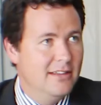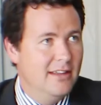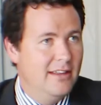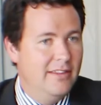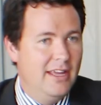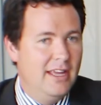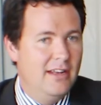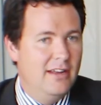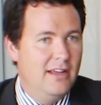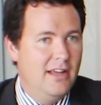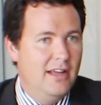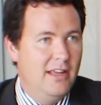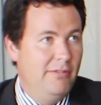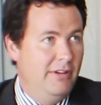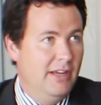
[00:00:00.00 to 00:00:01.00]
And then
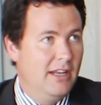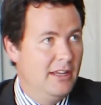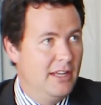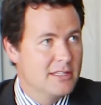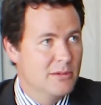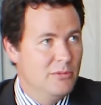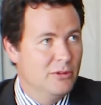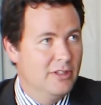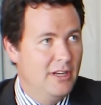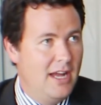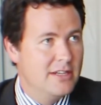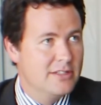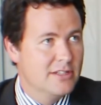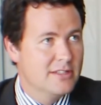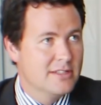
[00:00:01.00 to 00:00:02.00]
if you're going to get some more
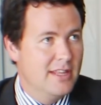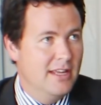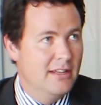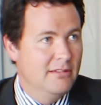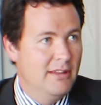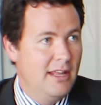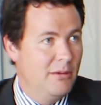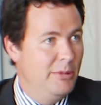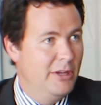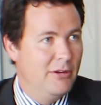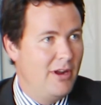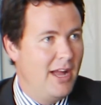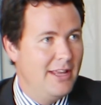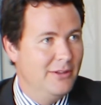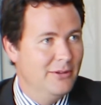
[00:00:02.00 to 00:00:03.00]
deductions, then that'll be
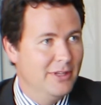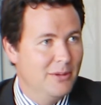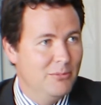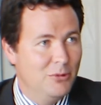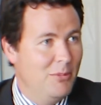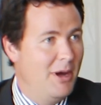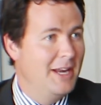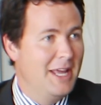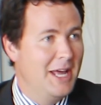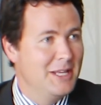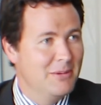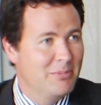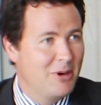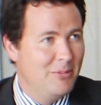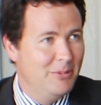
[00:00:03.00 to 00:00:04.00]
great. You'll get more money out
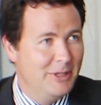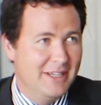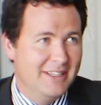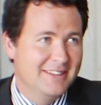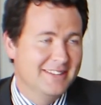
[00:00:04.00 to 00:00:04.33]
of your property.